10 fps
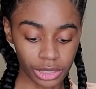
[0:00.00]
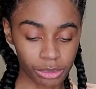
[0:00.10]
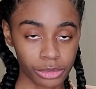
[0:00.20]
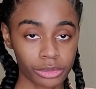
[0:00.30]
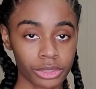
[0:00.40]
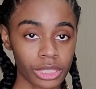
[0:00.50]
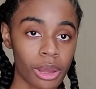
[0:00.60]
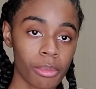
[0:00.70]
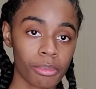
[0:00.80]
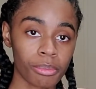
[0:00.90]
leopard,
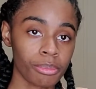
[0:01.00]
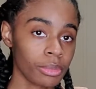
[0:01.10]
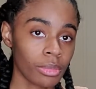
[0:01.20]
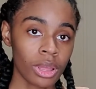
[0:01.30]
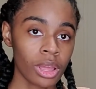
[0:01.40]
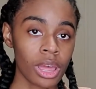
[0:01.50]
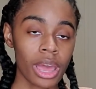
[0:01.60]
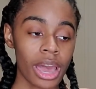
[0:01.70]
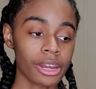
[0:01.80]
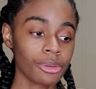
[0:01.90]
something.
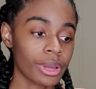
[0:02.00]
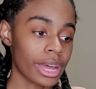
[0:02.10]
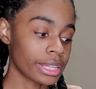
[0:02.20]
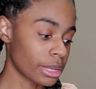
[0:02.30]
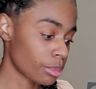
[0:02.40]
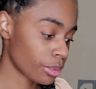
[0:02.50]
I do got that